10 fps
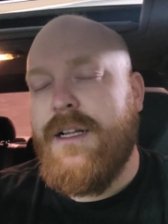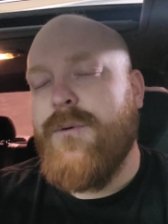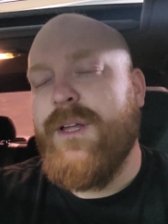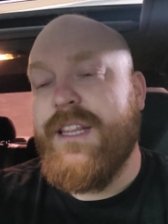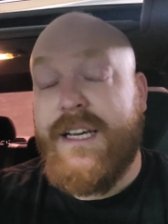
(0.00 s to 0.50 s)

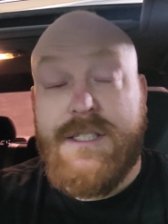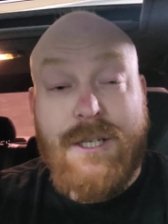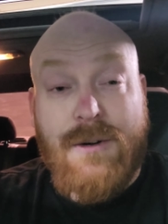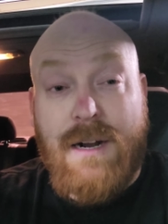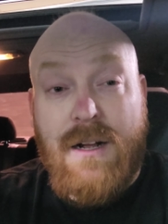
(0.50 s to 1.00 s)
We think it's a
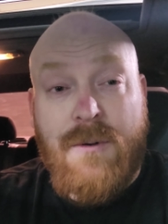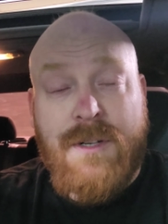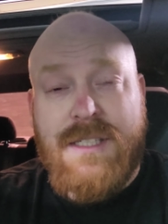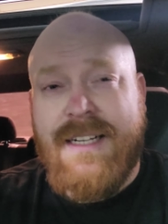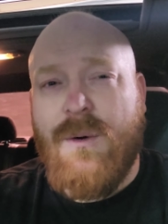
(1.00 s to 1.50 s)
ground.
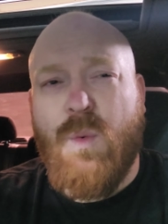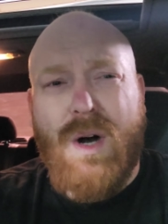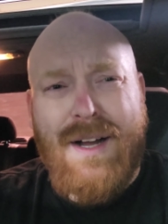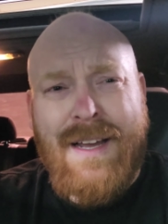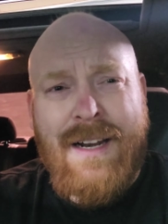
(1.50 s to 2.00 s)
It's like a
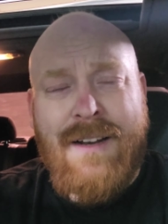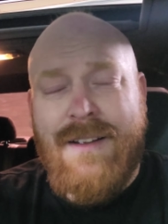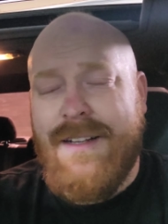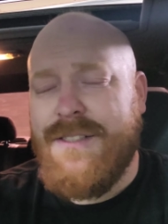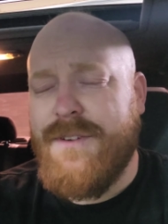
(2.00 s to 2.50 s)
whine.
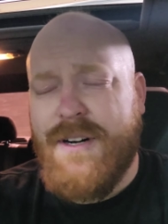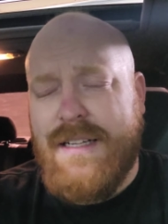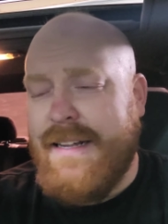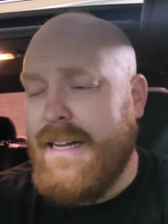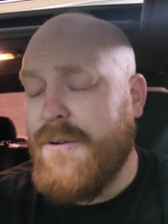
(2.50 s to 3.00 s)
It's very
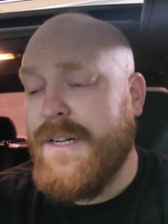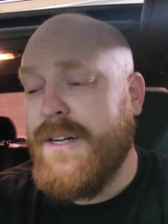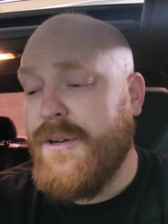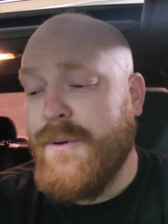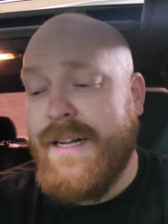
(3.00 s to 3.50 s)
loud and
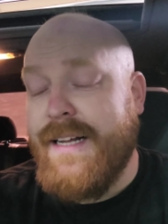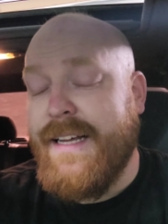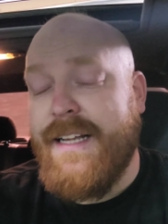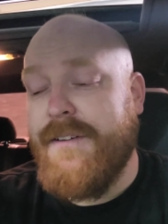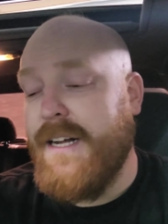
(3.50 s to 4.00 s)
annoying. I
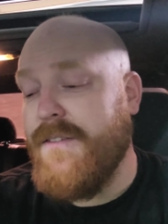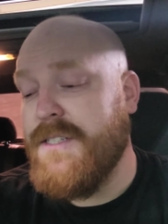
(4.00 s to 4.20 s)
can't even have the